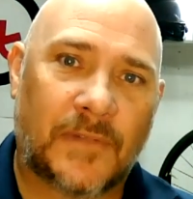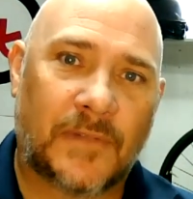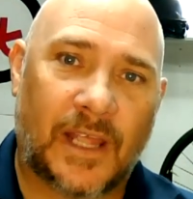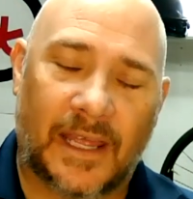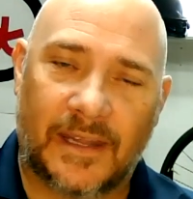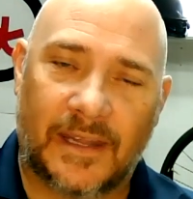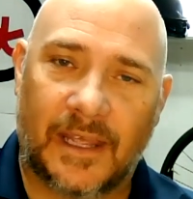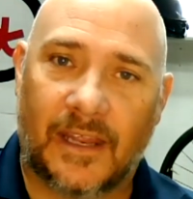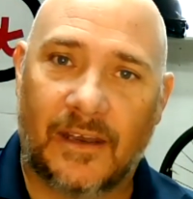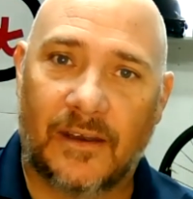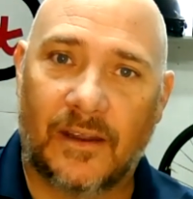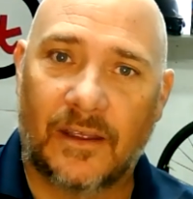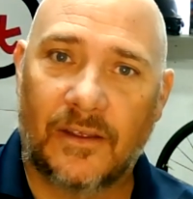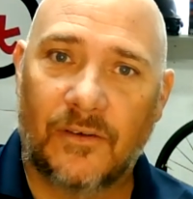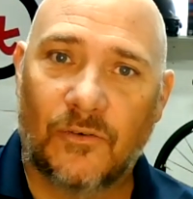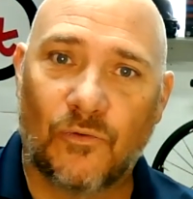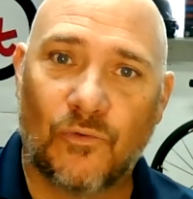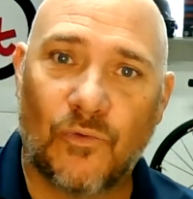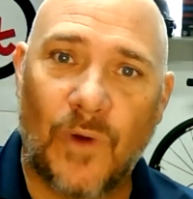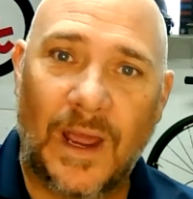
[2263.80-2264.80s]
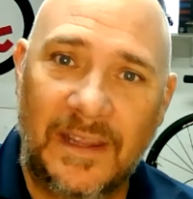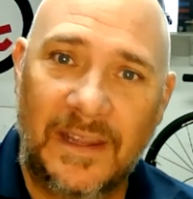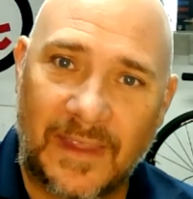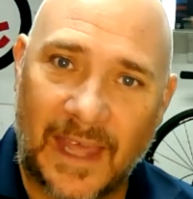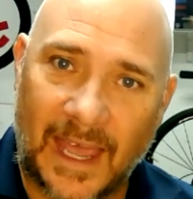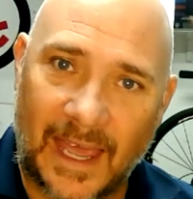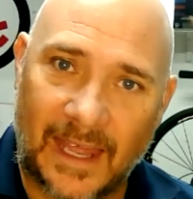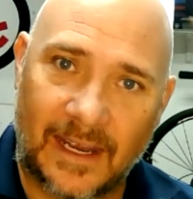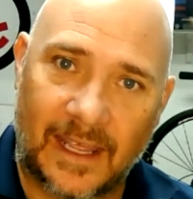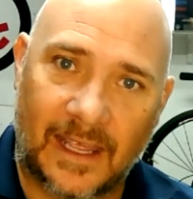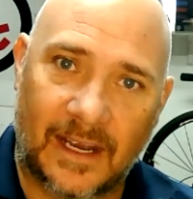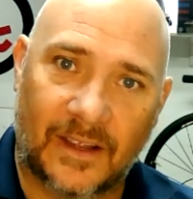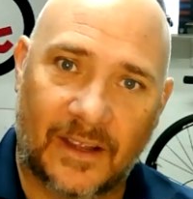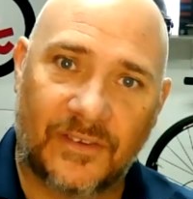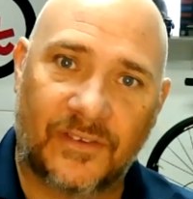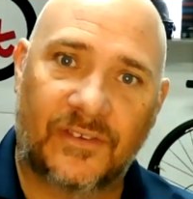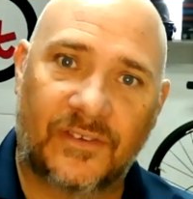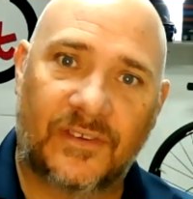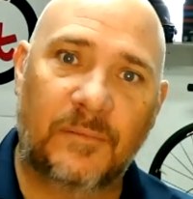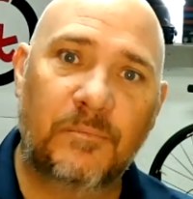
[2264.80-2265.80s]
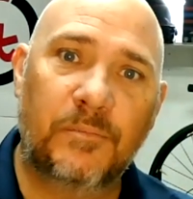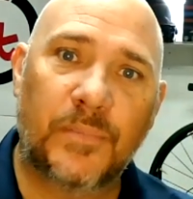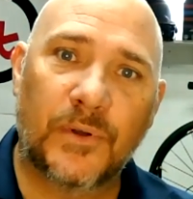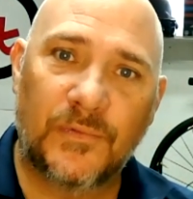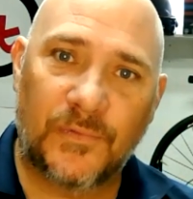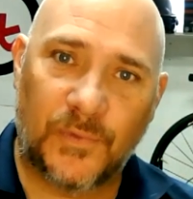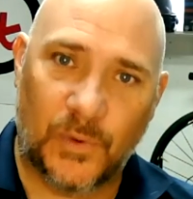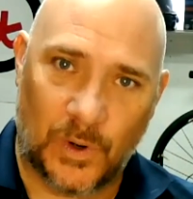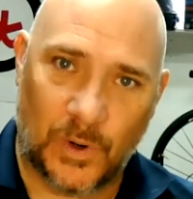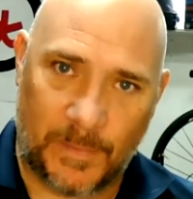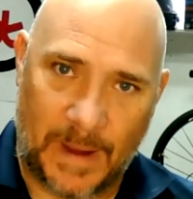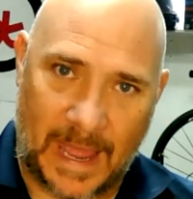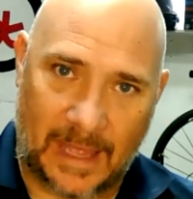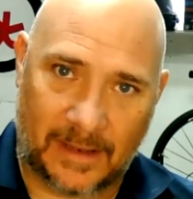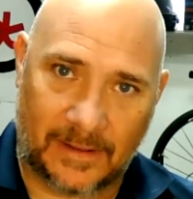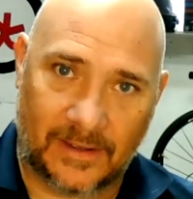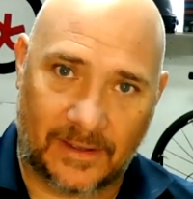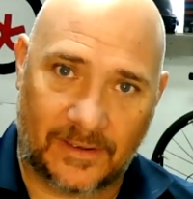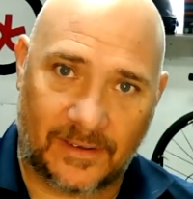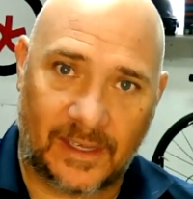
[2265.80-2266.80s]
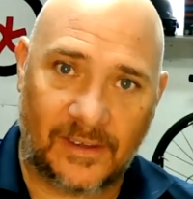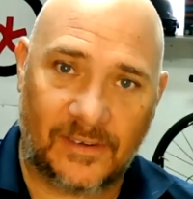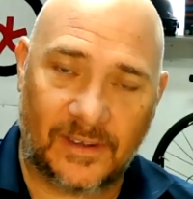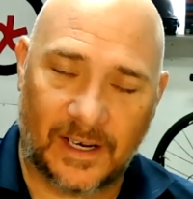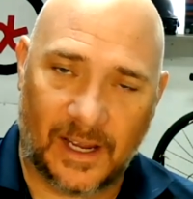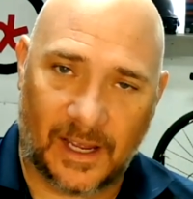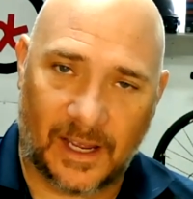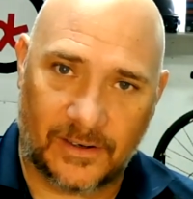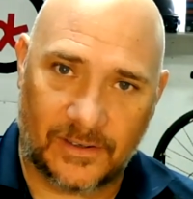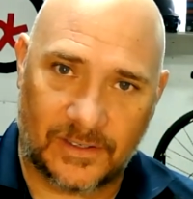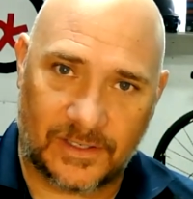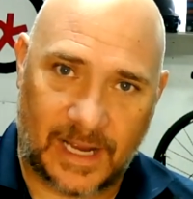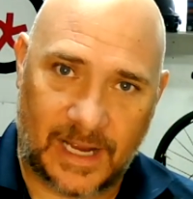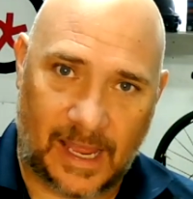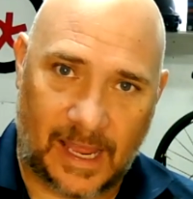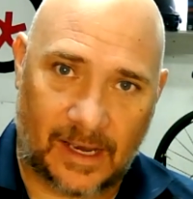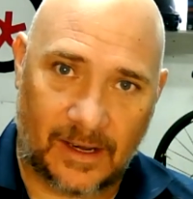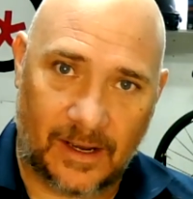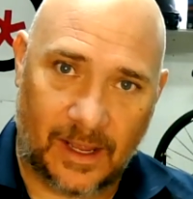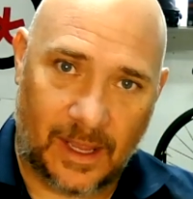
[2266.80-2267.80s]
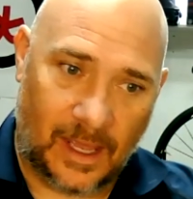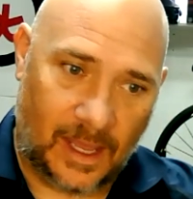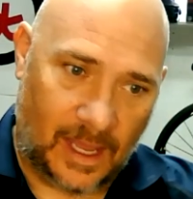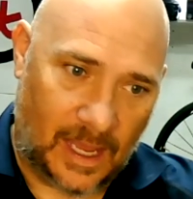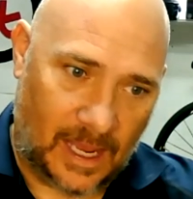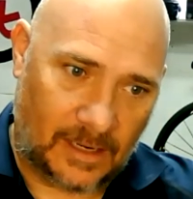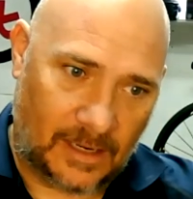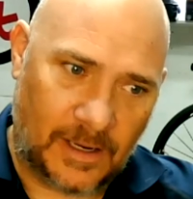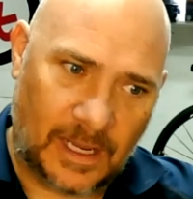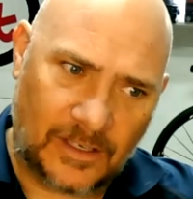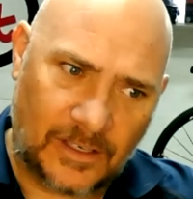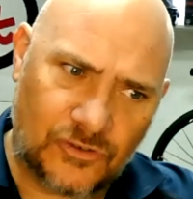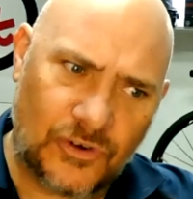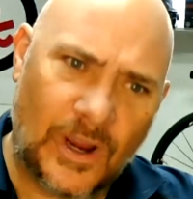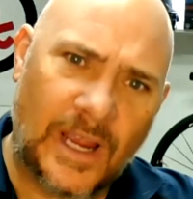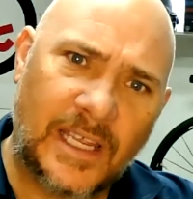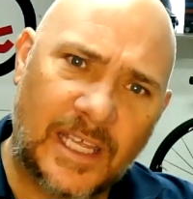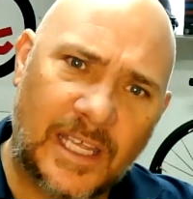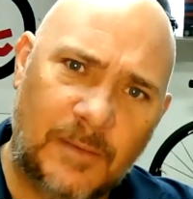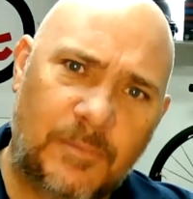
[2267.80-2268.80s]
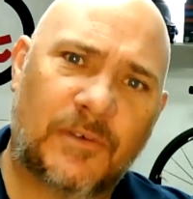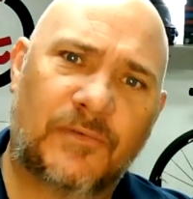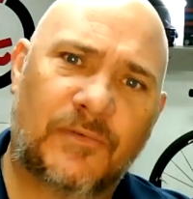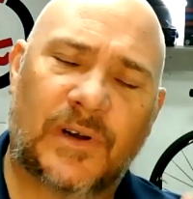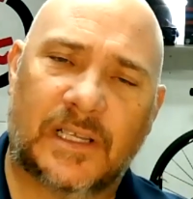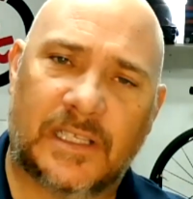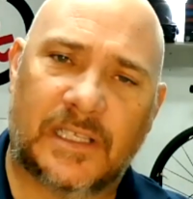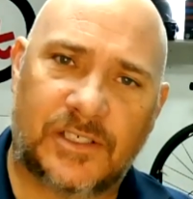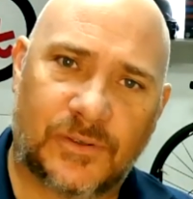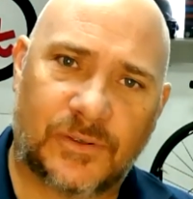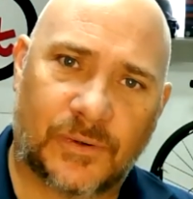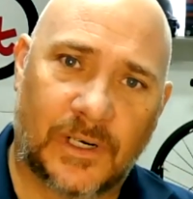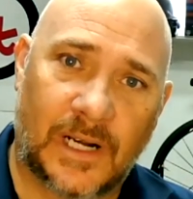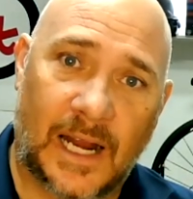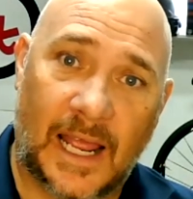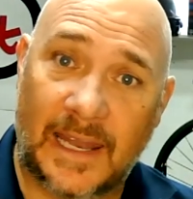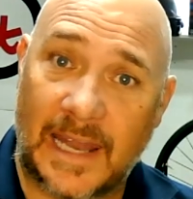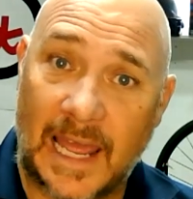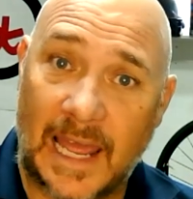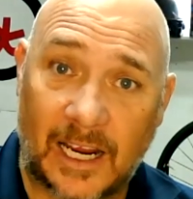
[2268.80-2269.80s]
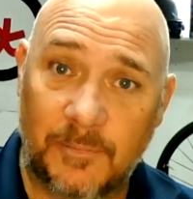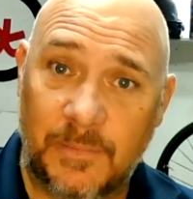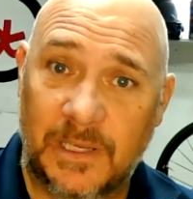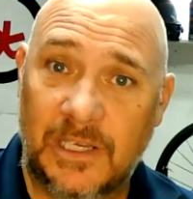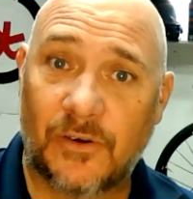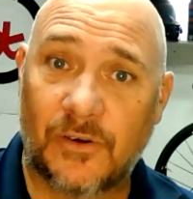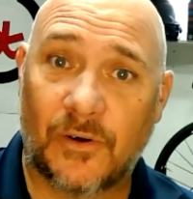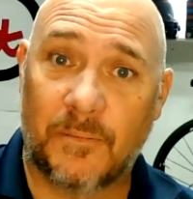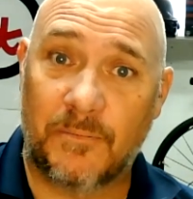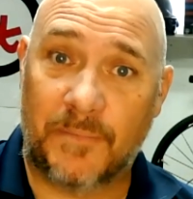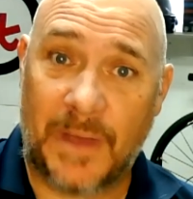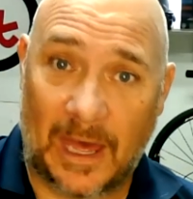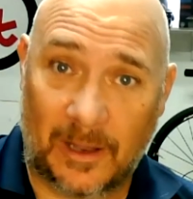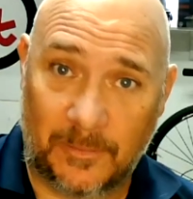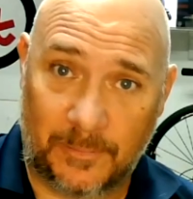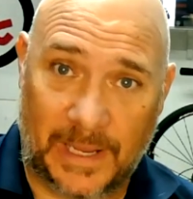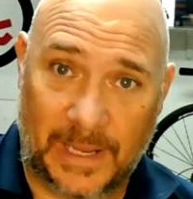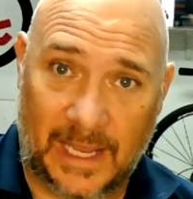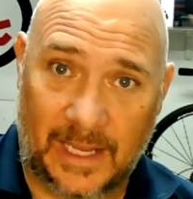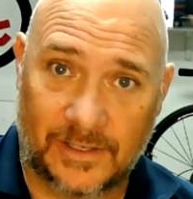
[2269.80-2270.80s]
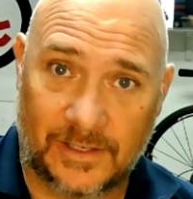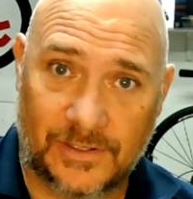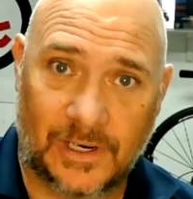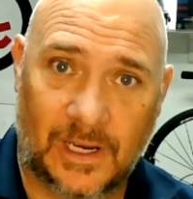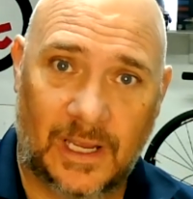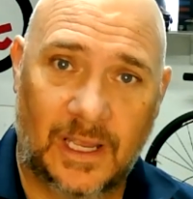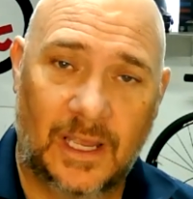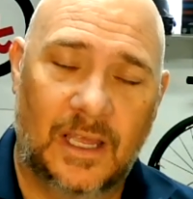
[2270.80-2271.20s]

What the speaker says: And then write that in a simple format that's easy to understand and try and keep it fairly short. And that could be your about page.